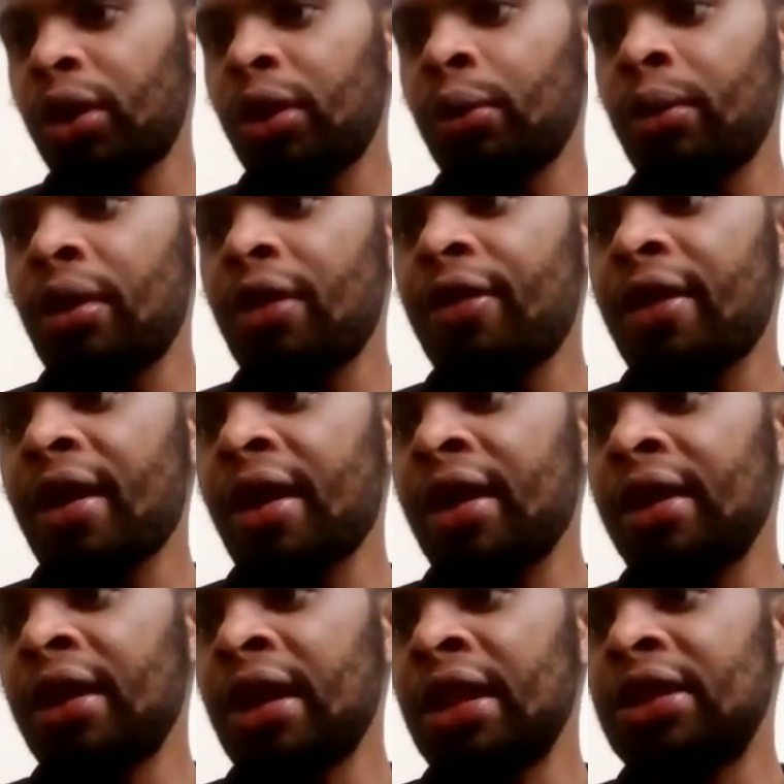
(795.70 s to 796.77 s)
quit with
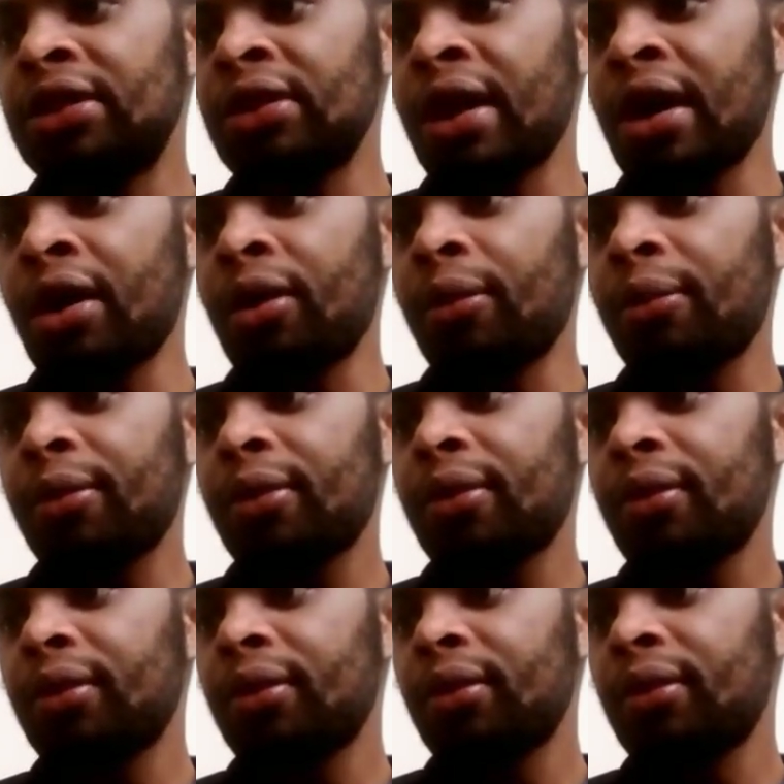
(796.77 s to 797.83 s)
a little help.
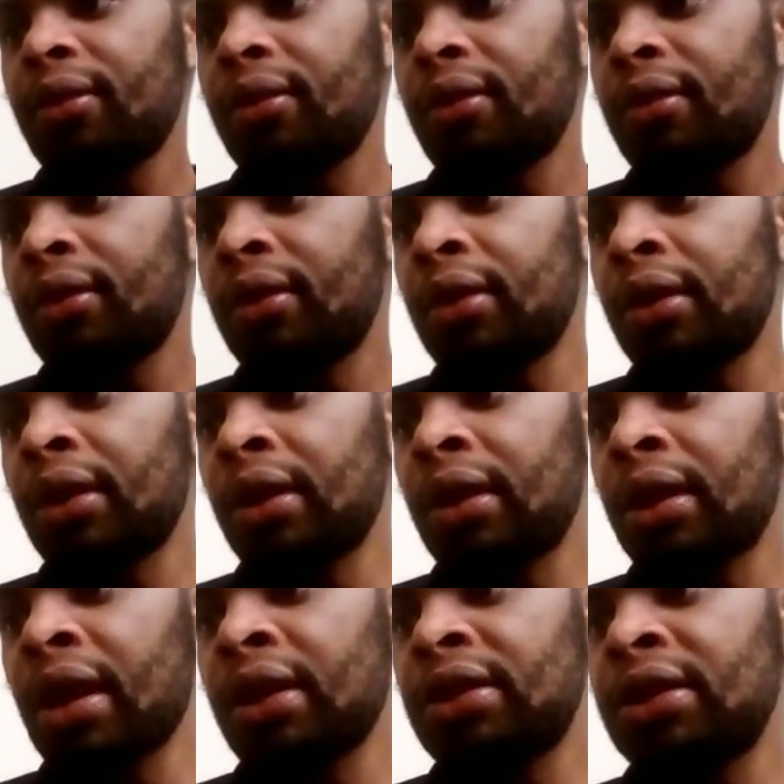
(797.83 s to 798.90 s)

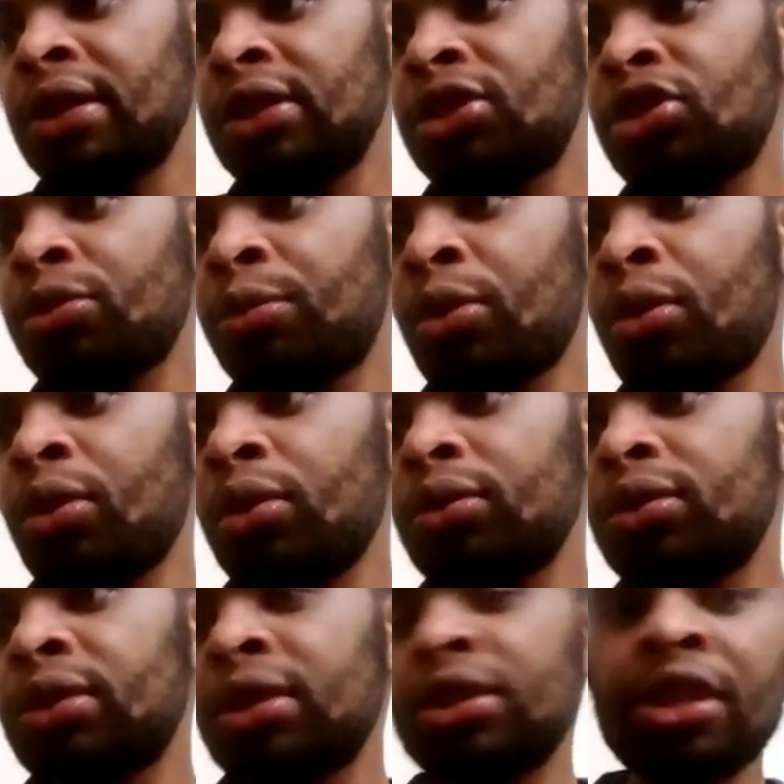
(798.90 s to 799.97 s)
Getting support.
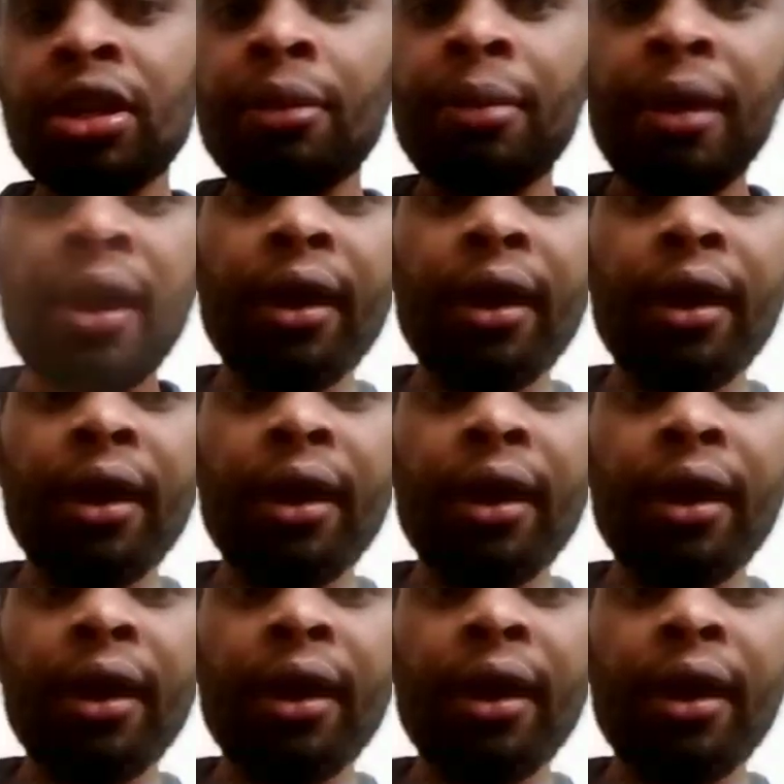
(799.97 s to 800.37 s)
This is the